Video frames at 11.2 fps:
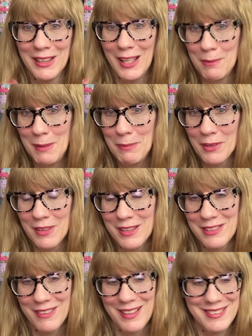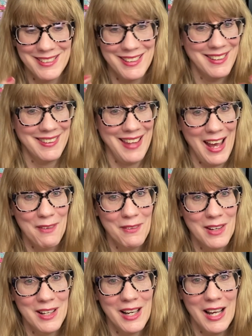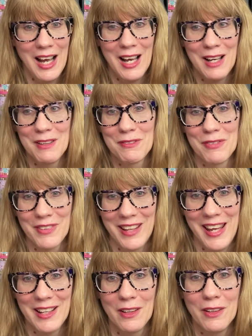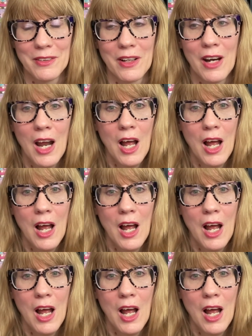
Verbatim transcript: lot of people are interested in that one uh, for the candle holder.